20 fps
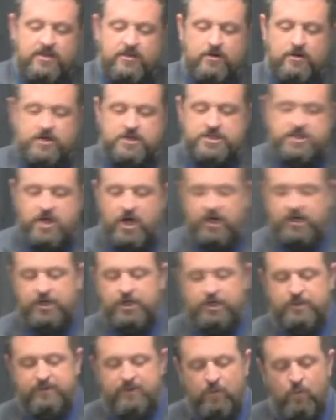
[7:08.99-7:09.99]
There is none
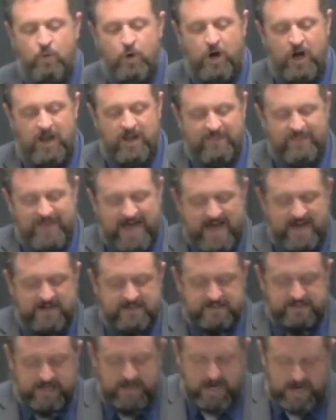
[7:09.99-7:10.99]
good but one, that
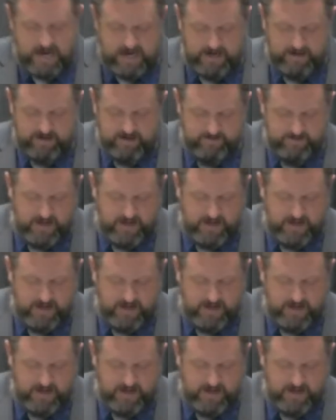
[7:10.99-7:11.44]
is God.